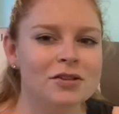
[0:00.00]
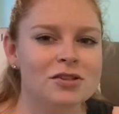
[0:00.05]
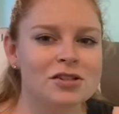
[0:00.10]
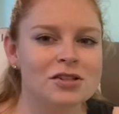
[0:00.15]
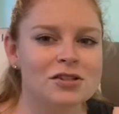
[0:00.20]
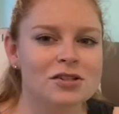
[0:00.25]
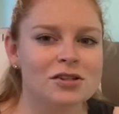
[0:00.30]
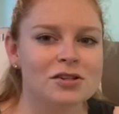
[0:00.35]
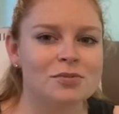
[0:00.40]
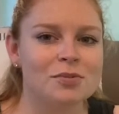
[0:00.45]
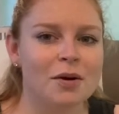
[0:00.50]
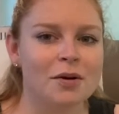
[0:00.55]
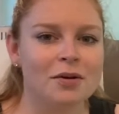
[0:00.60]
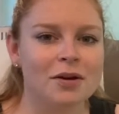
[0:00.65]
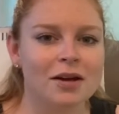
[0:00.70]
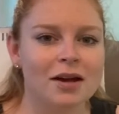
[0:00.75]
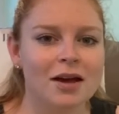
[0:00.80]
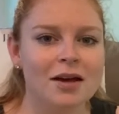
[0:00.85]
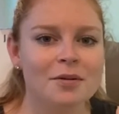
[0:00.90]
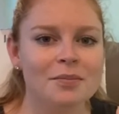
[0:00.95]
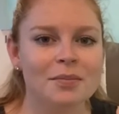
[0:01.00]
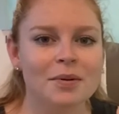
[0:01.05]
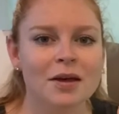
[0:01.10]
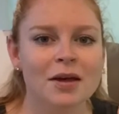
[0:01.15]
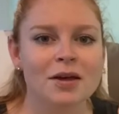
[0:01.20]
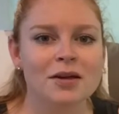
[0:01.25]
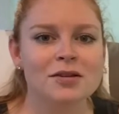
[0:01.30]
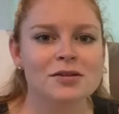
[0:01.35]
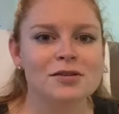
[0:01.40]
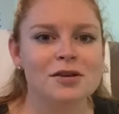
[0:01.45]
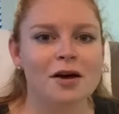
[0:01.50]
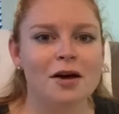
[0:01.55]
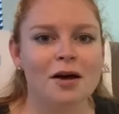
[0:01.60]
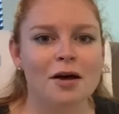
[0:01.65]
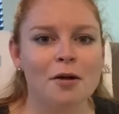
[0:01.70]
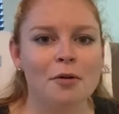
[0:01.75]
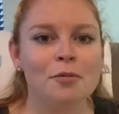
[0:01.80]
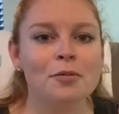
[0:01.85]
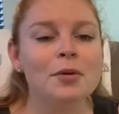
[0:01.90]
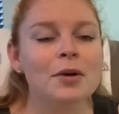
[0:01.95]
She's just woken up. So
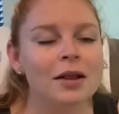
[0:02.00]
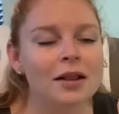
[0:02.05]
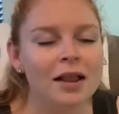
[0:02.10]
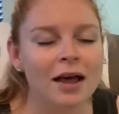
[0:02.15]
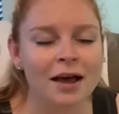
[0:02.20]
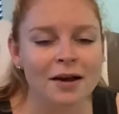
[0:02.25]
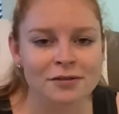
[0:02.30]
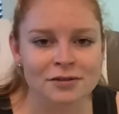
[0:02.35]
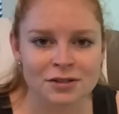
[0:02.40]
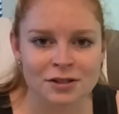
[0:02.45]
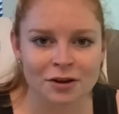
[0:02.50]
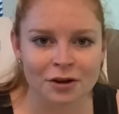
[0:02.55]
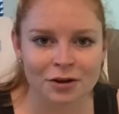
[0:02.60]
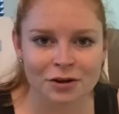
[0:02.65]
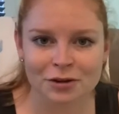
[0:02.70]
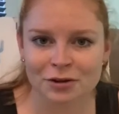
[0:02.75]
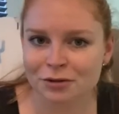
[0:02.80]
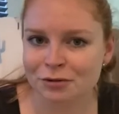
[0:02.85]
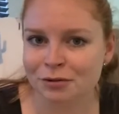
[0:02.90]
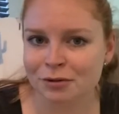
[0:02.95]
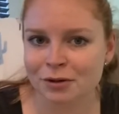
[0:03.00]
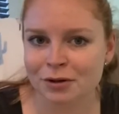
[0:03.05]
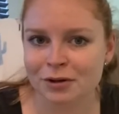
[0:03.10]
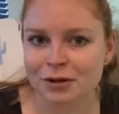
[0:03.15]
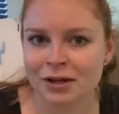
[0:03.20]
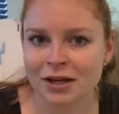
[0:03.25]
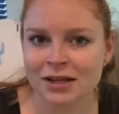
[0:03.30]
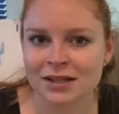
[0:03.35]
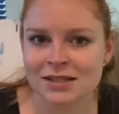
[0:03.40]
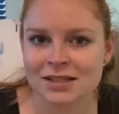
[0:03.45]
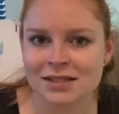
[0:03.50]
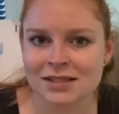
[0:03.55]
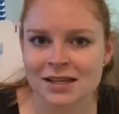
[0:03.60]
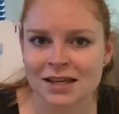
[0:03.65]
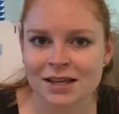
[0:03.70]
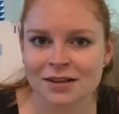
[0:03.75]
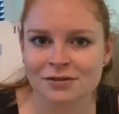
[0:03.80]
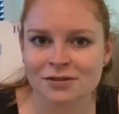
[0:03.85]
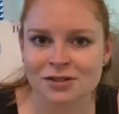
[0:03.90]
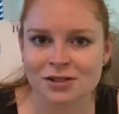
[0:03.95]
I will have to go through and
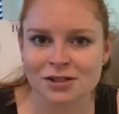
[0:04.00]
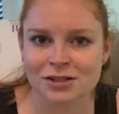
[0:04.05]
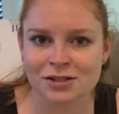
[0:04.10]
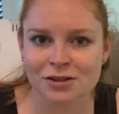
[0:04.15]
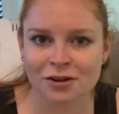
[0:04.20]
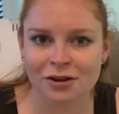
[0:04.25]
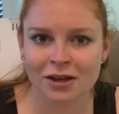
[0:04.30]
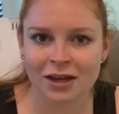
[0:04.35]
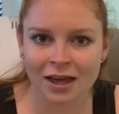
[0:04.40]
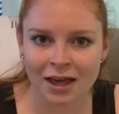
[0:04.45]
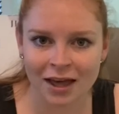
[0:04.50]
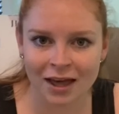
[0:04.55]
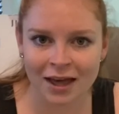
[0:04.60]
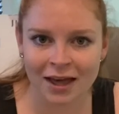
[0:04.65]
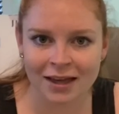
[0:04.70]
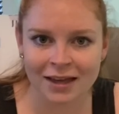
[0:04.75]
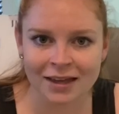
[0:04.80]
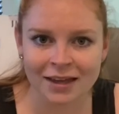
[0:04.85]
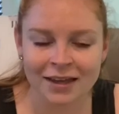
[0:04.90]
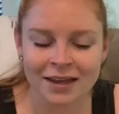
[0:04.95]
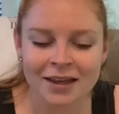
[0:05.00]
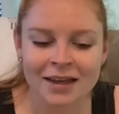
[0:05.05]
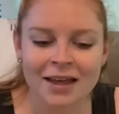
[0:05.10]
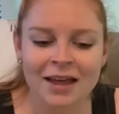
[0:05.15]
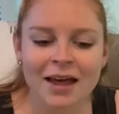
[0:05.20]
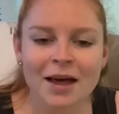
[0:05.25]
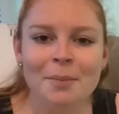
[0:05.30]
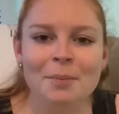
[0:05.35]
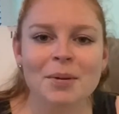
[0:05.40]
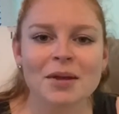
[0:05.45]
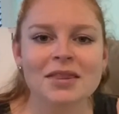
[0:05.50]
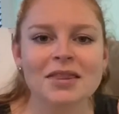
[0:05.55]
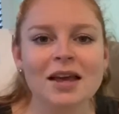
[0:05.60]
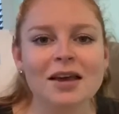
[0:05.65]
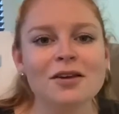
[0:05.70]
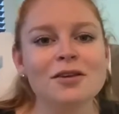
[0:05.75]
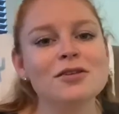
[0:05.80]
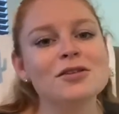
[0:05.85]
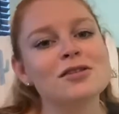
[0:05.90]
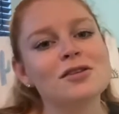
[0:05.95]
see if she's okay. But
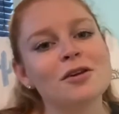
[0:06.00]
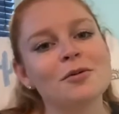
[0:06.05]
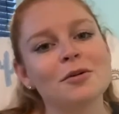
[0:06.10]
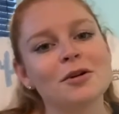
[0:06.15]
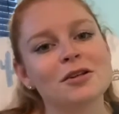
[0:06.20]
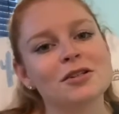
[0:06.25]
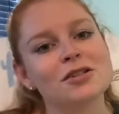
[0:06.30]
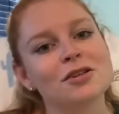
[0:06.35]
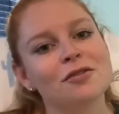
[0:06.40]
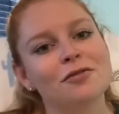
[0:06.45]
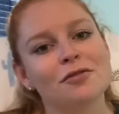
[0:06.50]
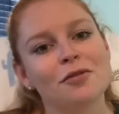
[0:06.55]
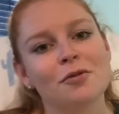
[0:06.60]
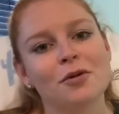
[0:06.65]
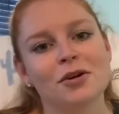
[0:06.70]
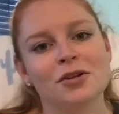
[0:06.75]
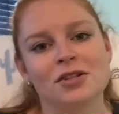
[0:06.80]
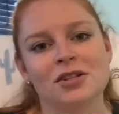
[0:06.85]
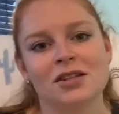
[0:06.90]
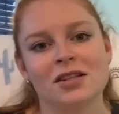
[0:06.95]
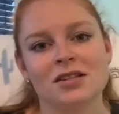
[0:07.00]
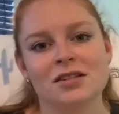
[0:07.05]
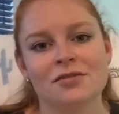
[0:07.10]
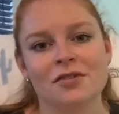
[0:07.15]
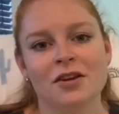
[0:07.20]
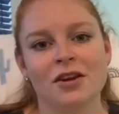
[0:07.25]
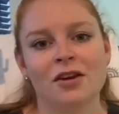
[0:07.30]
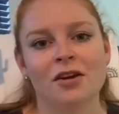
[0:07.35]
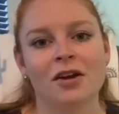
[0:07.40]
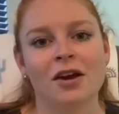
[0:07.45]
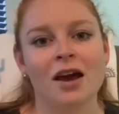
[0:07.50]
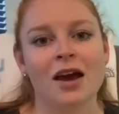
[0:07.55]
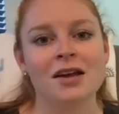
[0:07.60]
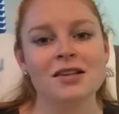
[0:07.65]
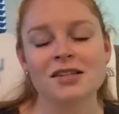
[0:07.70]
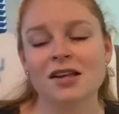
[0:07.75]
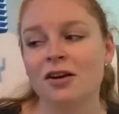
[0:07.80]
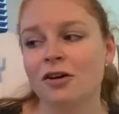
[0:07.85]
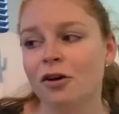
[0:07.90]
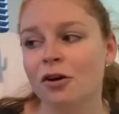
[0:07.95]
thank you so much for watching this video,
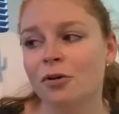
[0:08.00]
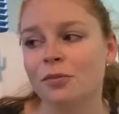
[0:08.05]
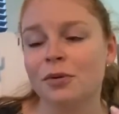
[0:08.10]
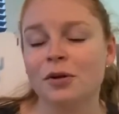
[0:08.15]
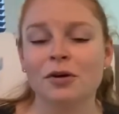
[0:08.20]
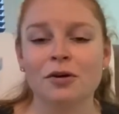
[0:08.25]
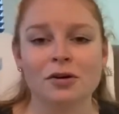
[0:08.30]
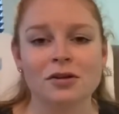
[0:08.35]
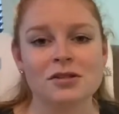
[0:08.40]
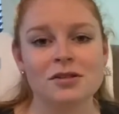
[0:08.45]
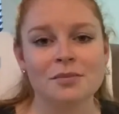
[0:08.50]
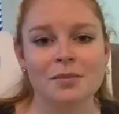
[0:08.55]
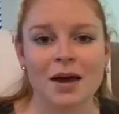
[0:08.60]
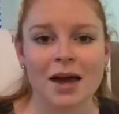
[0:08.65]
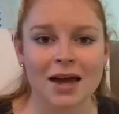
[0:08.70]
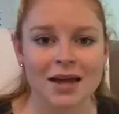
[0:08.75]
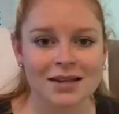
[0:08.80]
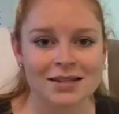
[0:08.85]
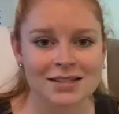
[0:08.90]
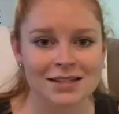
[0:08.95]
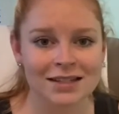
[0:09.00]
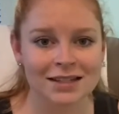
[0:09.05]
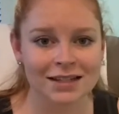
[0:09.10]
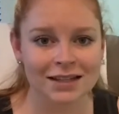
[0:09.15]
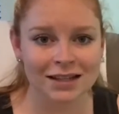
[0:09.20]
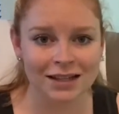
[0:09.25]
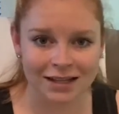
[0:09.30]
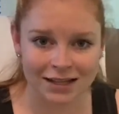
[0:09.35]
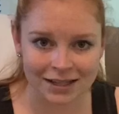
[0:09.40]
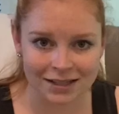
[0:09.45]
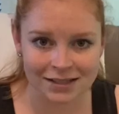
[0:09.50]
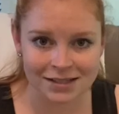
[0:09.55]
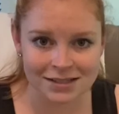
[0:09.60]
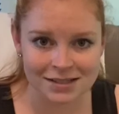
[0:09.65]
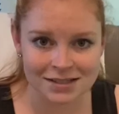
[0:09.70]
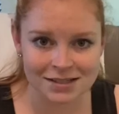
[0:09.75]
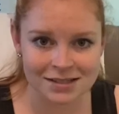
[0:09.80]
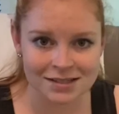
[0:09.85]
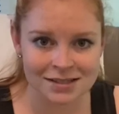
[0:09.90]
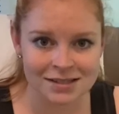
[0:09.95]
guys. I hope you got some handy little
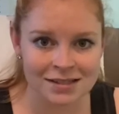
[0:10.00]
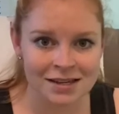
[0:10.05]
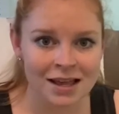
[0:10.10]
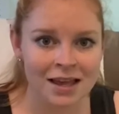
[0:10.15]
hints.